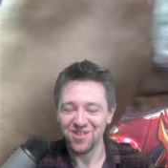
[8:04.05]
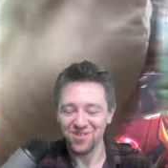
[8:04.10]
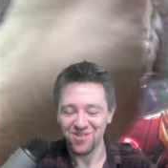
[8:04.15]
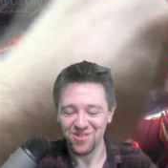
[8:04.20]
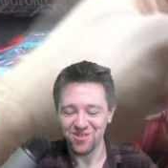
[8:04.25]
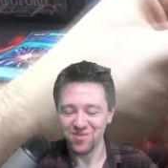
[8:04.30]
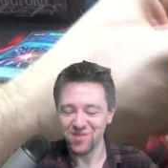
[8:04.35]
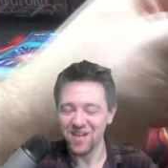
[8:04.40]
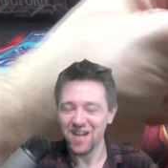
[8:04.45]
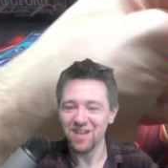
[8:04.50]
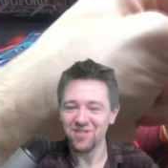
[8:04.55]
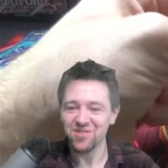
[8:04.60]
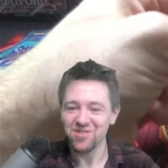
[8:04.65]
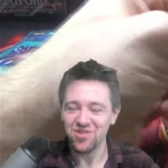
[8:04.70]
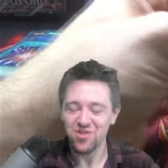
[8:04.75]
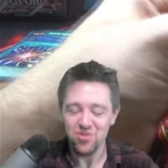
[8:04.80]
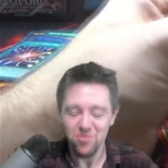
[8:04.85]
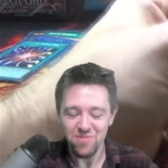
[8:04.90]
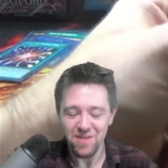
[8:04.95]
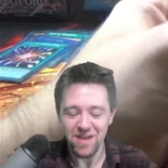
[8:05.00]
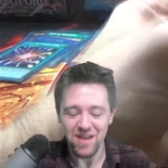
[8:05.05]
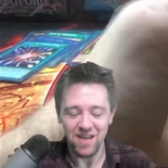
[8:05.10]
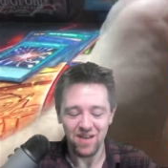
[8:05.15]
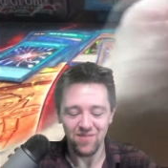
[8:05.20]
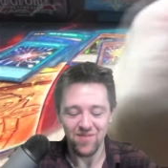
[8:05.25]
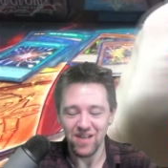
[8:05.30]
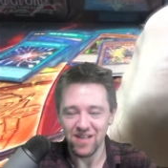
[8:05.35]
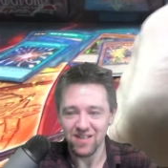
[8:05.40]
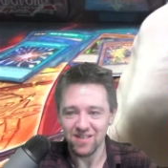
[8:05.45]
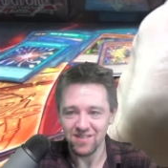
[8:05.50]
dude. We got 2 main
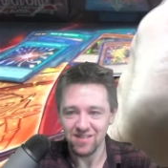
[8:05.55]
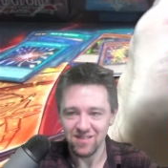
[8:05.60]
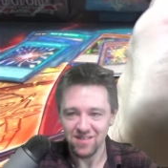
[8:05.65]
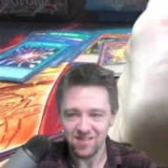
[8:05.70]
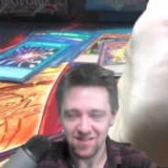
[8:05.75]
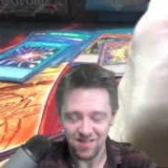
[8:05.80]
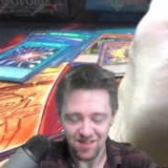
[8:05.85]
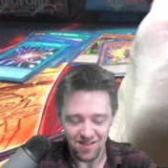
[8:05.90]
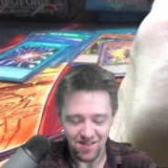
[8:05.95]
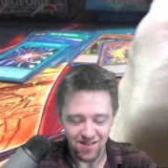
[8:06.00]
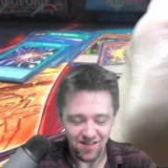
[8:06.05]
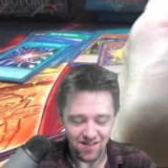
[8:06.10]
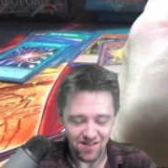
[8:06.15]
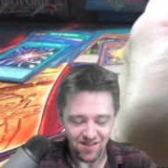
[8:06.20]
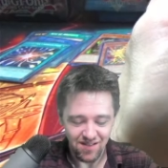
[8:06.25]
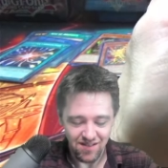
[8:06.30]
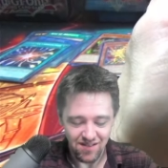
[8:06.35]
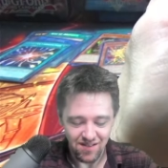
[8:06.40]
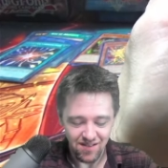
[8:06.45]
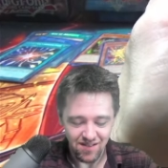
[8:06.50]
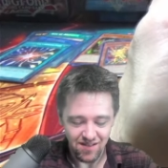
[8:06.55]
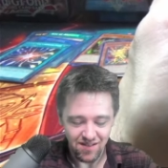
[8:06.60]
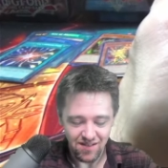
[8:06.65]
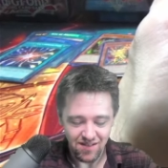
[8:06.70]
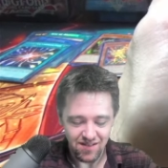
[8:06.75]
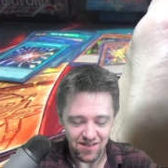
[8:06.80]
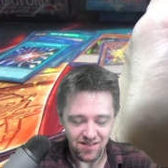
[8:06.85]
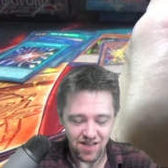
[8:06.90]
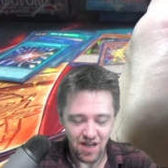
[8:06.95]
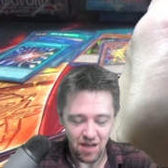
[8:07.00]
events.
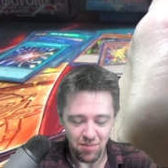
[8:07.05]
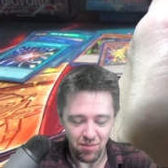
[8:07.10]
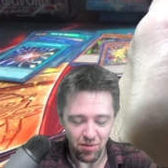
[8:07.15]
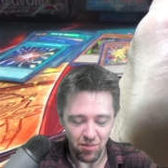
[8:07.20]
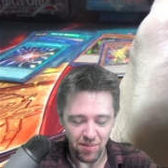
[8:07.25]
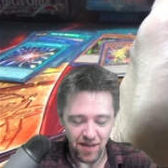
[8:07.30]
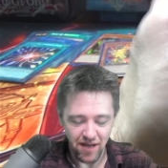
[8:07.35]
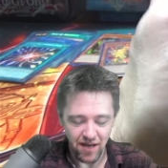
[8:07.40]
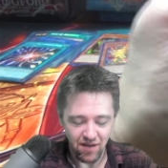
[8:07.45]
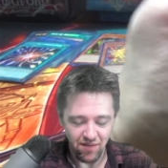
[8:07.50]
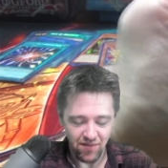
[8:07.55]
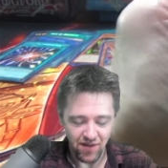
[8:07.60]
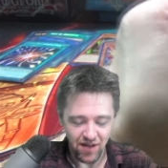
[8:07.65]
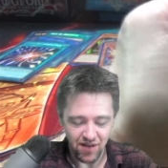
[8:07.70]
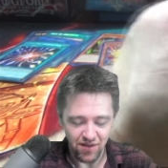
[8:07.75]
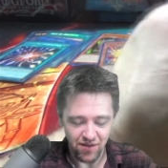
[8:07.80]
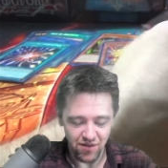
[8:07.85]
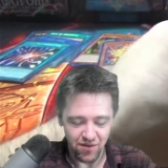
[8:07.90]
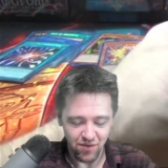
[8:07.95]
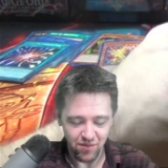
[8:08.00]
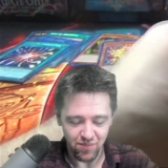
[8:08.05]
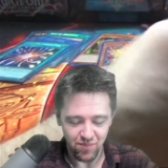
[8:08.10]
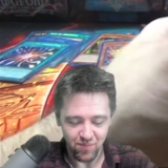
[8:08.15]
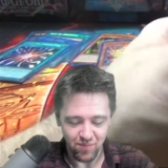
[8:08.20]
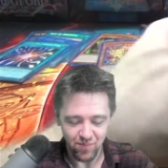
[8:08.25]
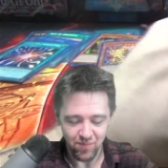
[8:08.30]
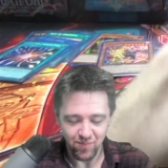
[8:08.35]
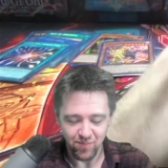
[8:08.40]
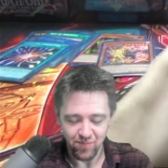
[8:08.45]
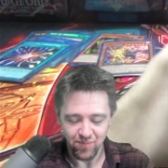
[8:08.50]
Double main event, dude.
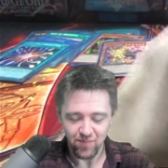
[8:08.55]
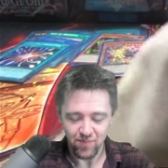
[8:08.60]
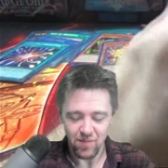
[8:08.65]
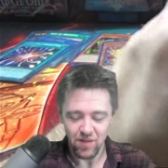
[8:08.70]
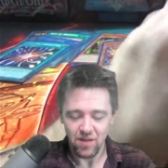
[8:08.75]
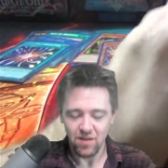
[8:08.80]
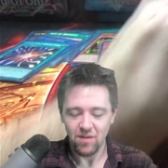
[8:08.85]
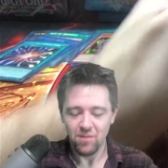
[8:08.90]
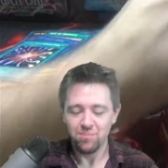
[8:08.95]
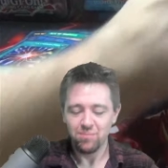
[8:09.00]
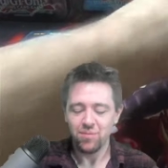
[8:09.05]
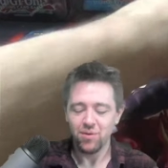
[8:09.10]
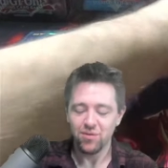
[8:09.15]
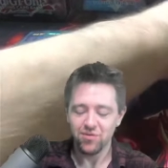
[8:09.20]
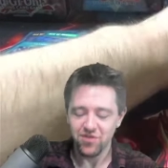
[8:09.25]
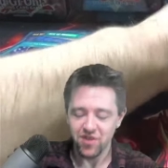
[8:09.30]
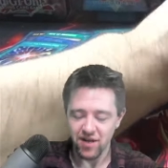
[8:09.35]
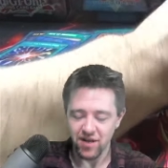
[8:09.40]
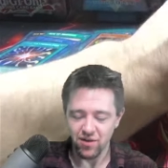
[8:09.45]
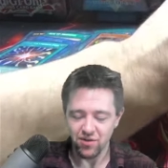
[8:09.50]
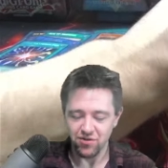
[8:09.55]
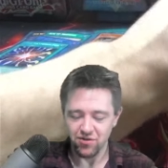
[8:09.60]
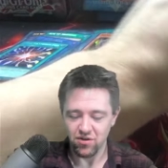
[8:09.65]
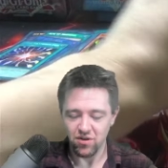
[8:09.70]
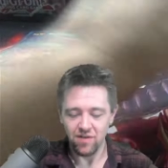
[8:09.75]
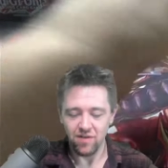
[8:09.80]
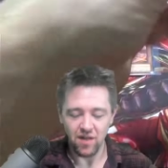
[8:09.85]
Both titles are on the